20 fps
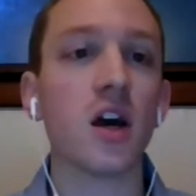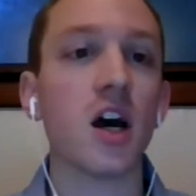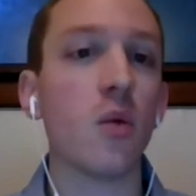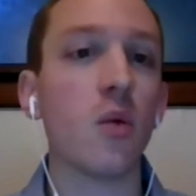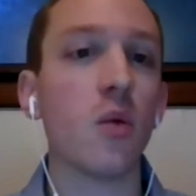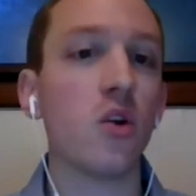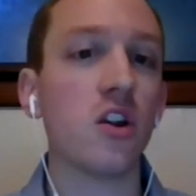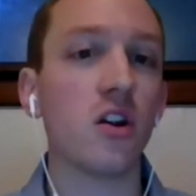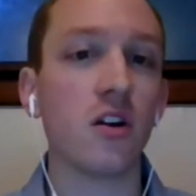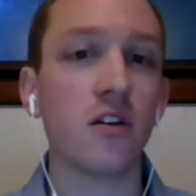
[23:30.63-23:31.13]

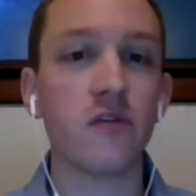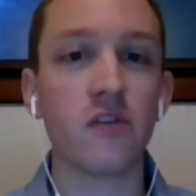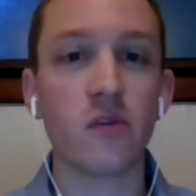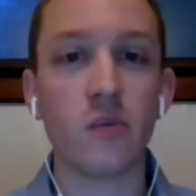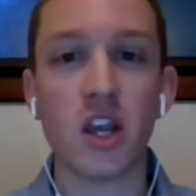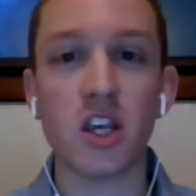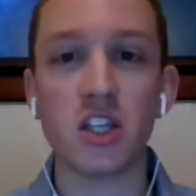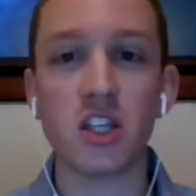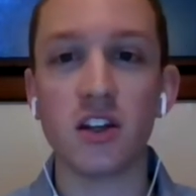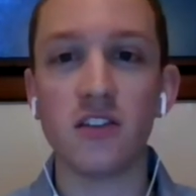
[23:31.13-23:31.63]
When your
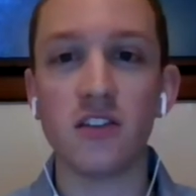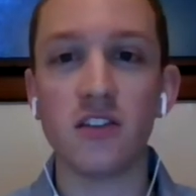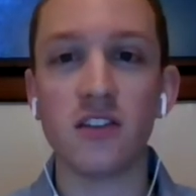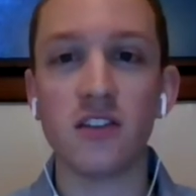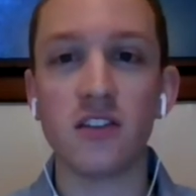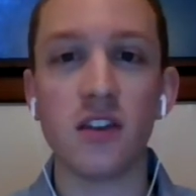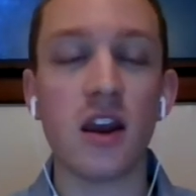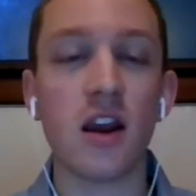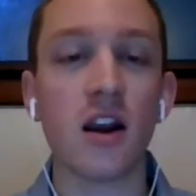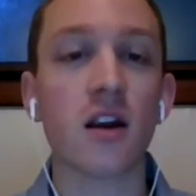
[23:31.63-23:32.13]
information is
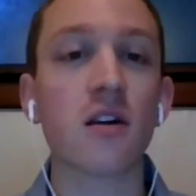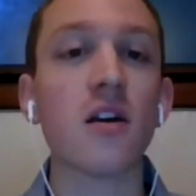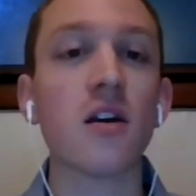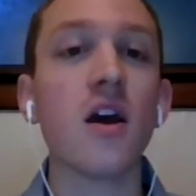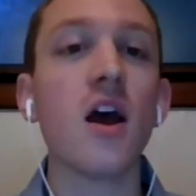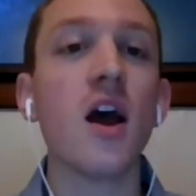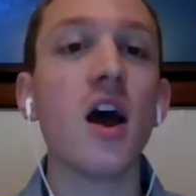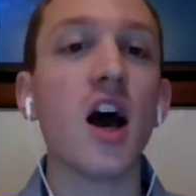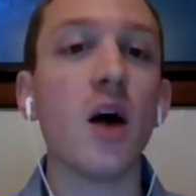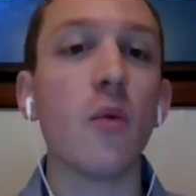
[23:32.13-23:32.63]
in there,
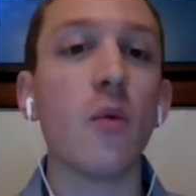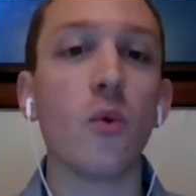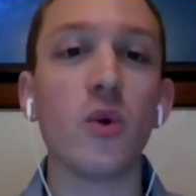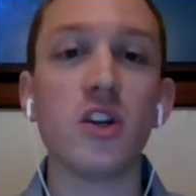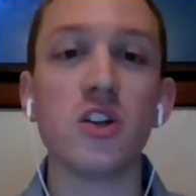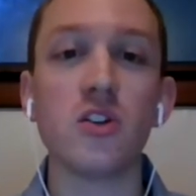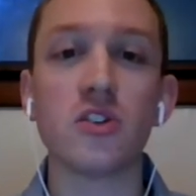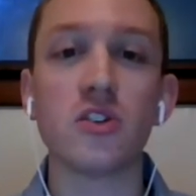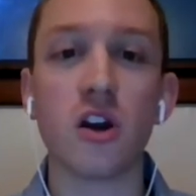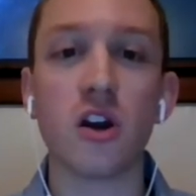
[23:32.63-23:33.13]
when
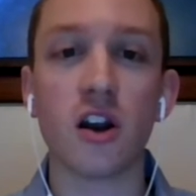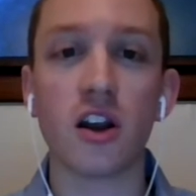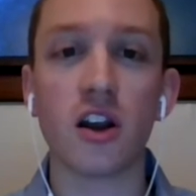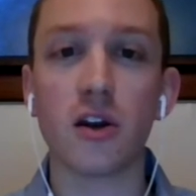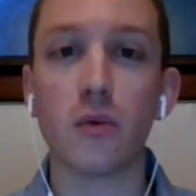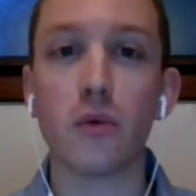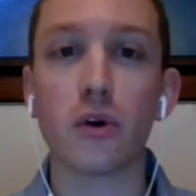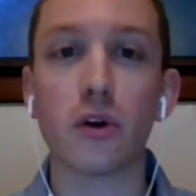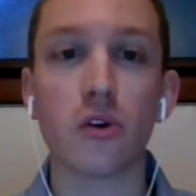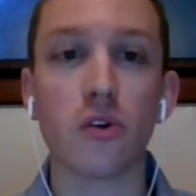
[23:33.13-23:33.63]
we do
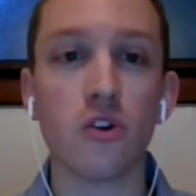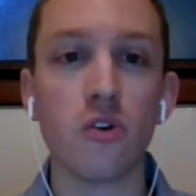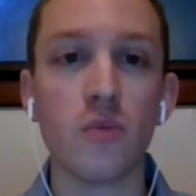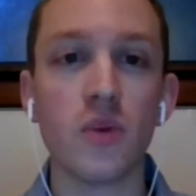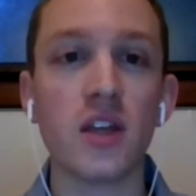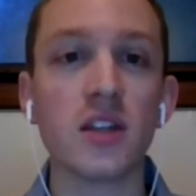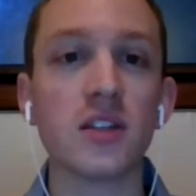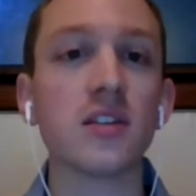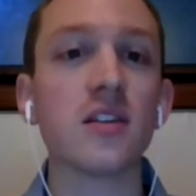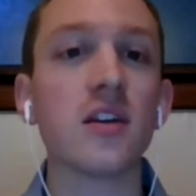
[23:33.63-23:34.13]
targeted
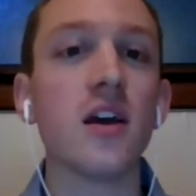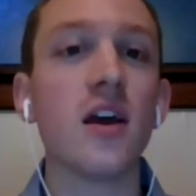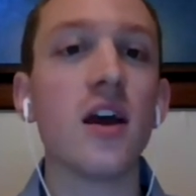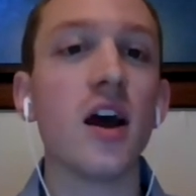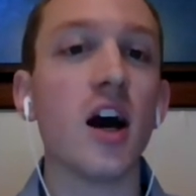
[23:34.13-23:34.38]
recruitment,